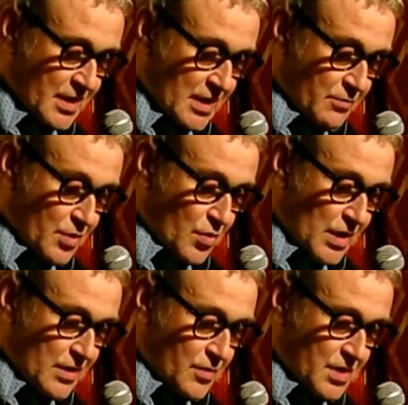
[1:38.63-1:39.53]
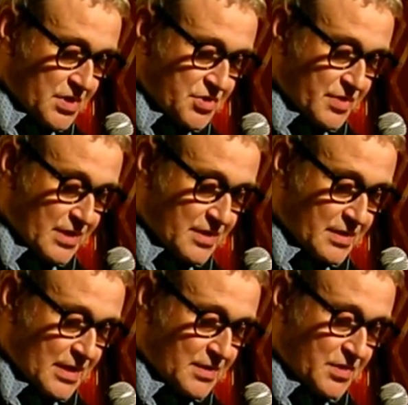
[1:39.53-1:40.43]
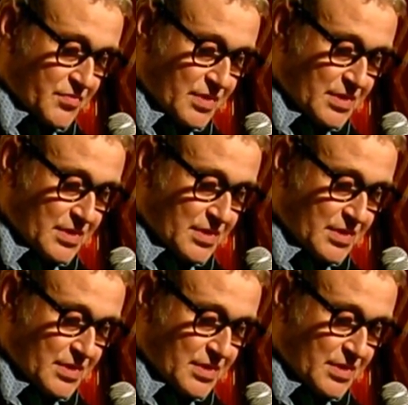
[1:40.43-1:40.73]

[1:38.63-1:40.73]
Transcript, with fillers: It required all her strength to dial the three